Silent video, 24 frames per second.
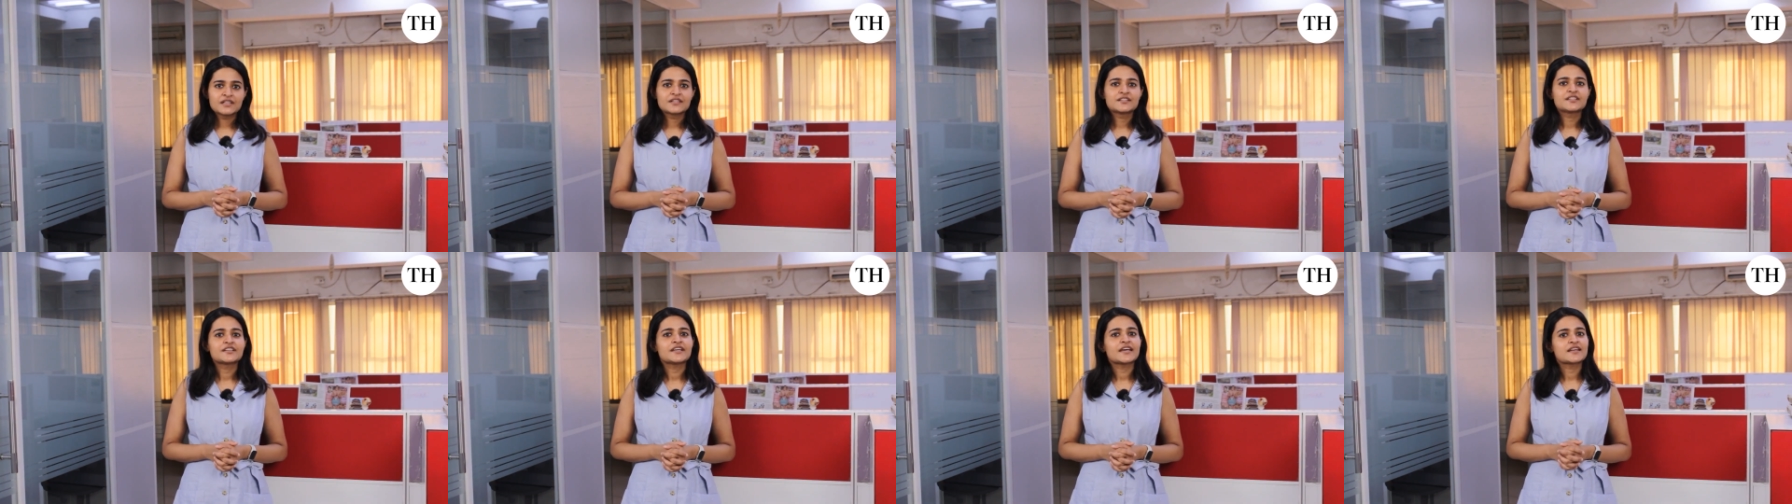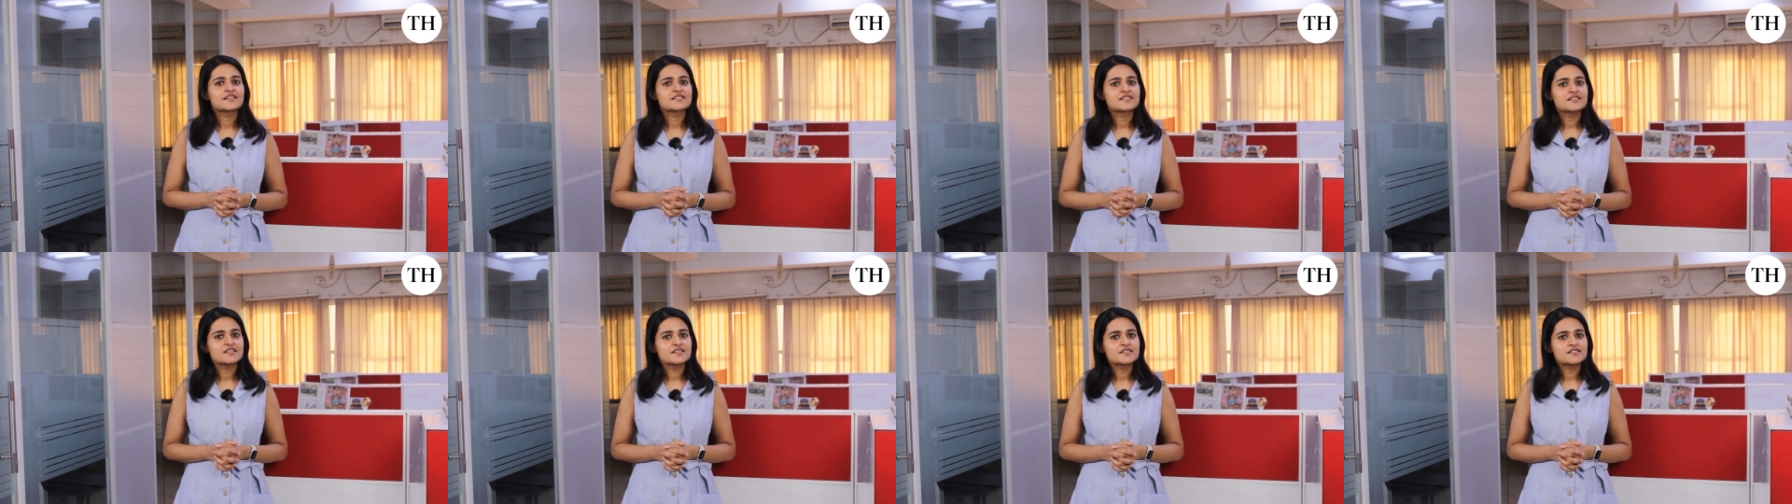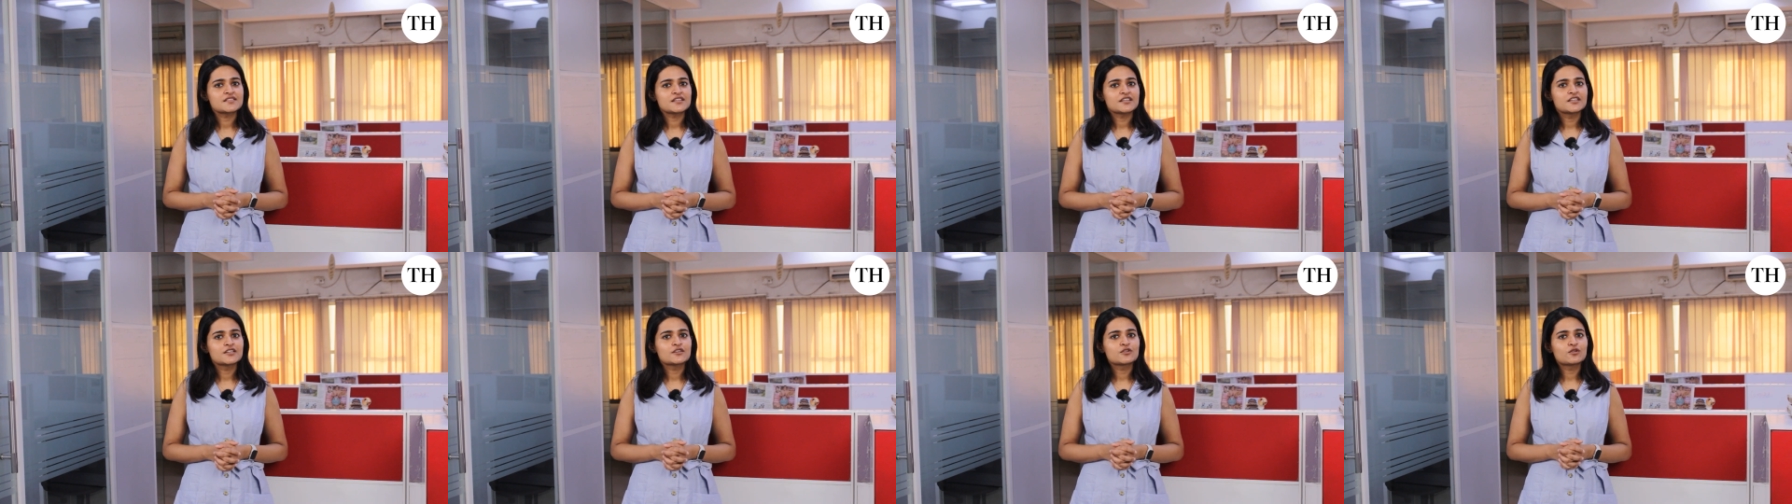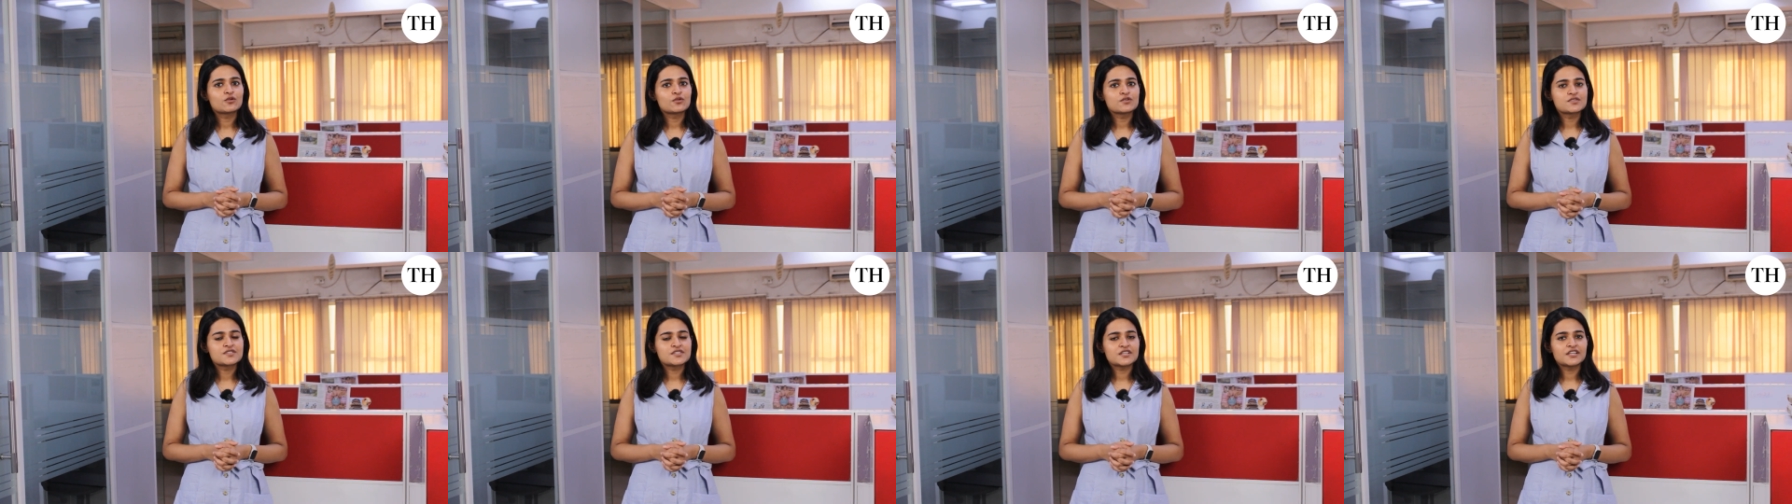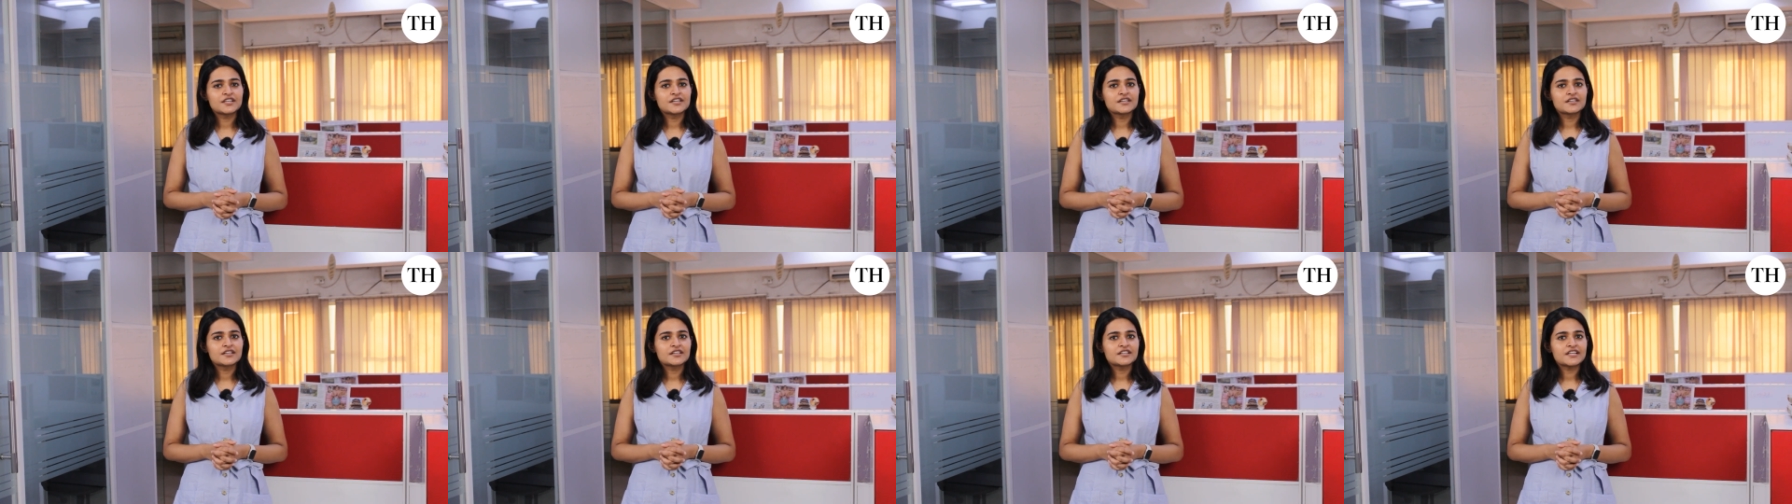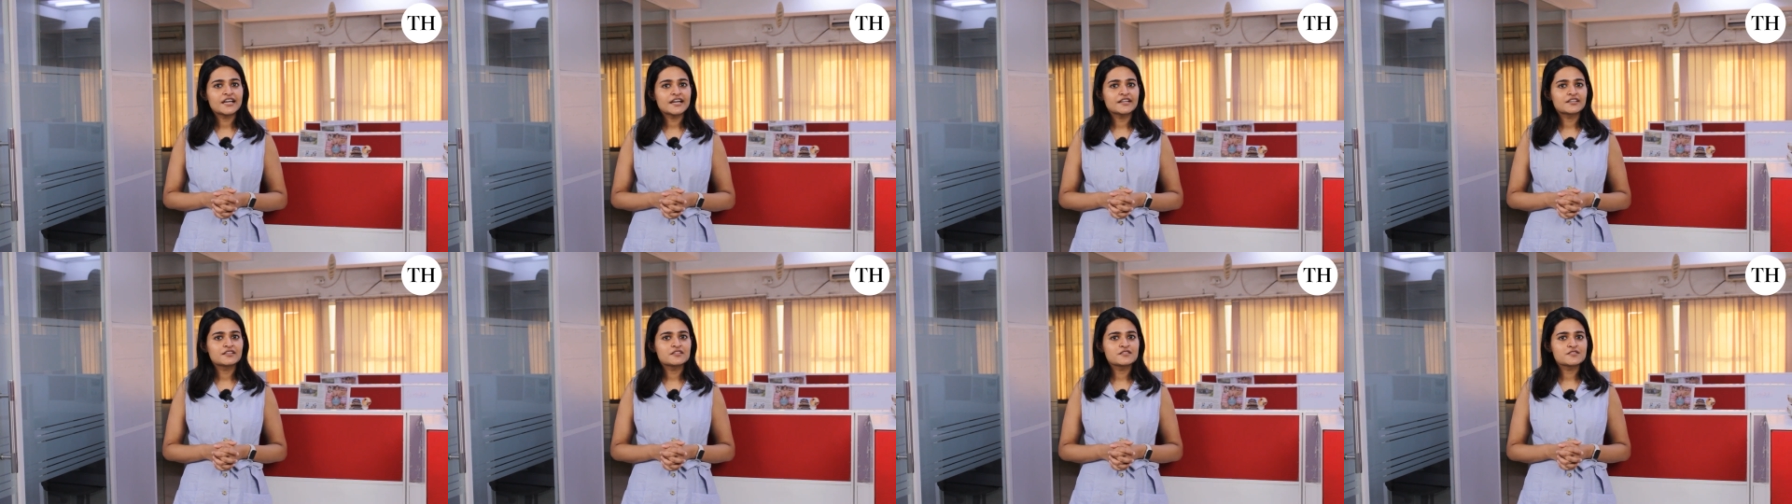They exist in coastal
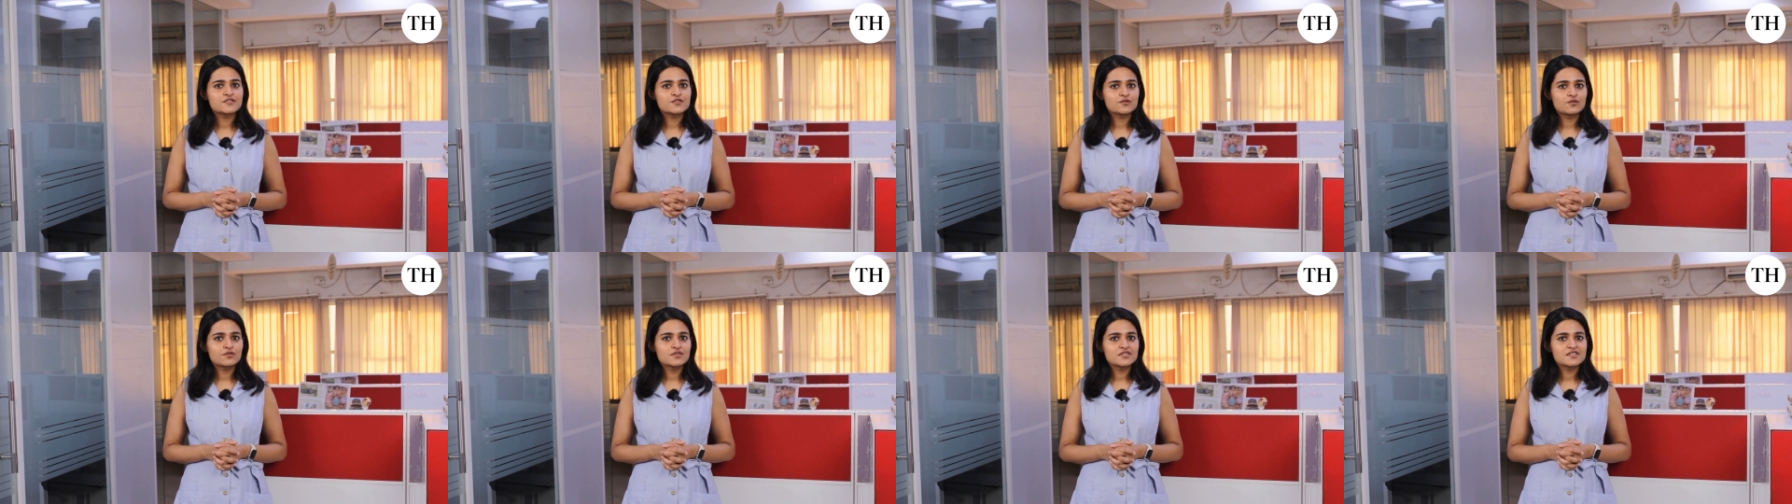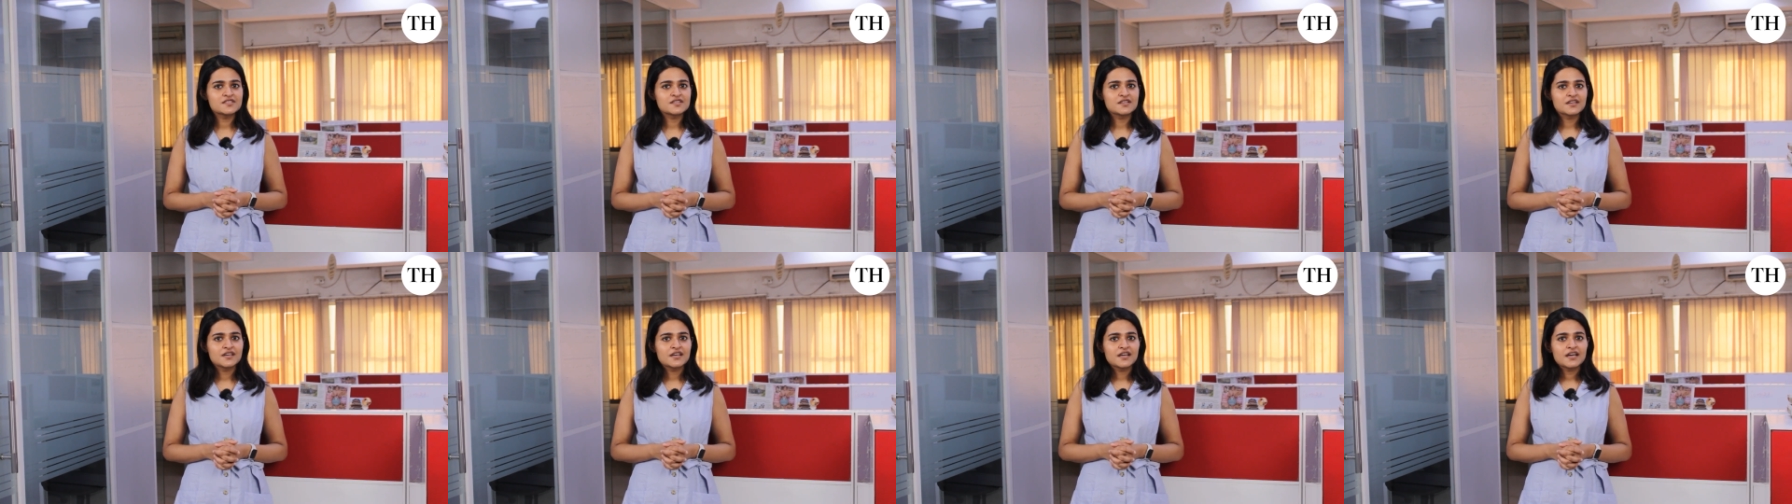intertidal zones